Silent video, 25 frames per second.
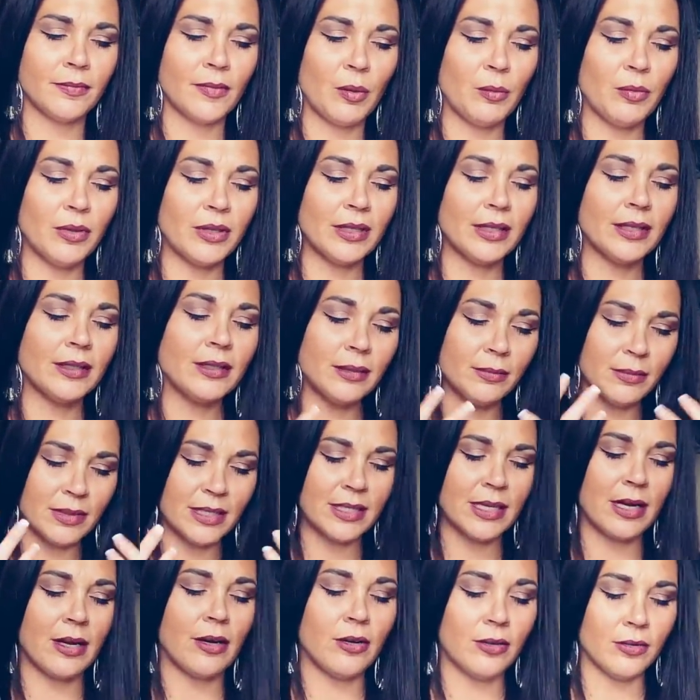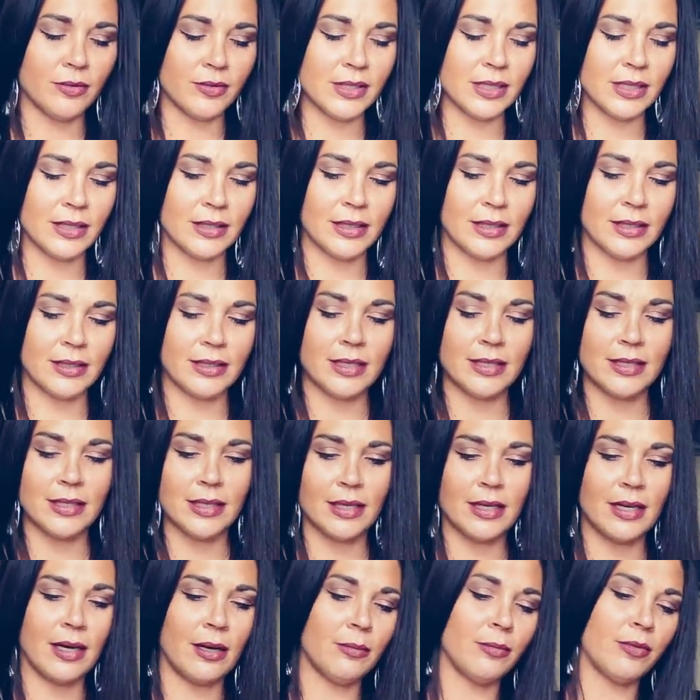within themselves and it
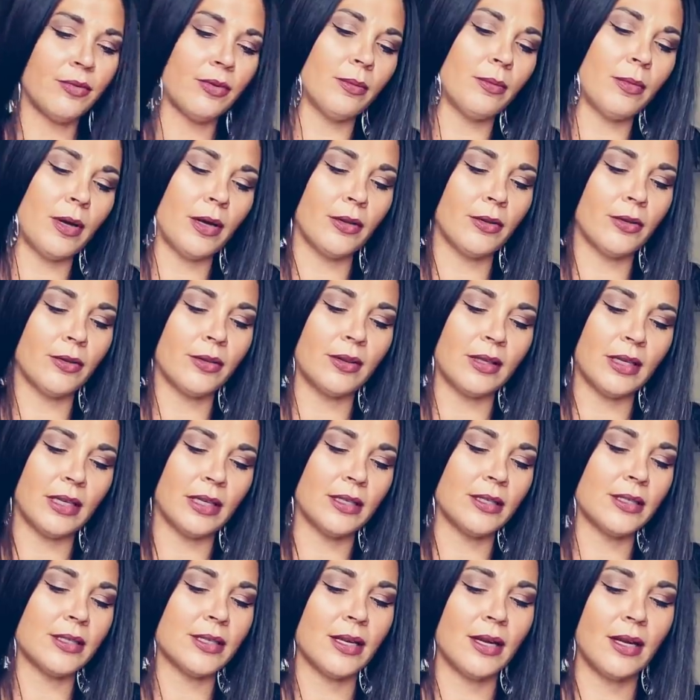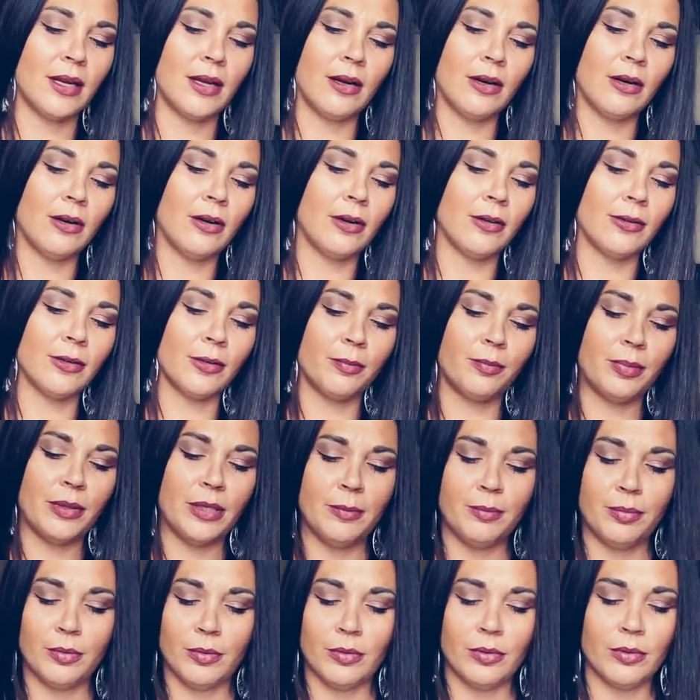doesn't come from other things or other
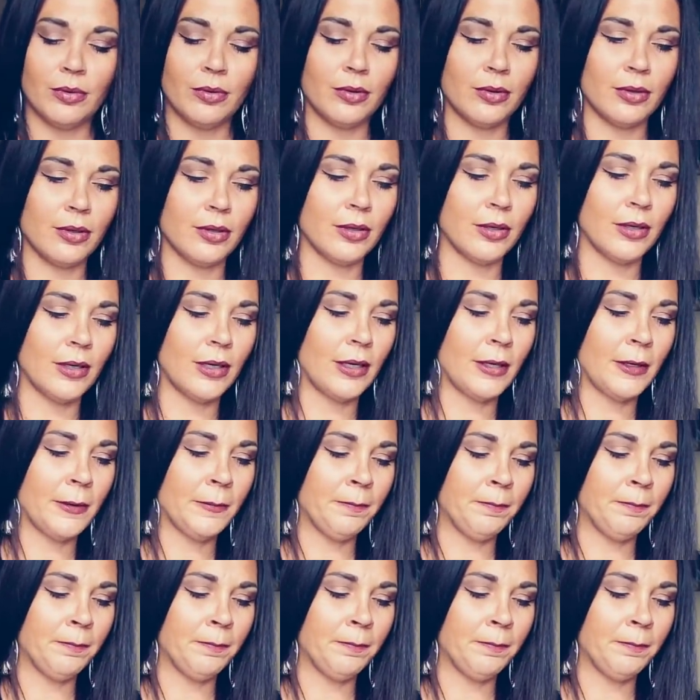people or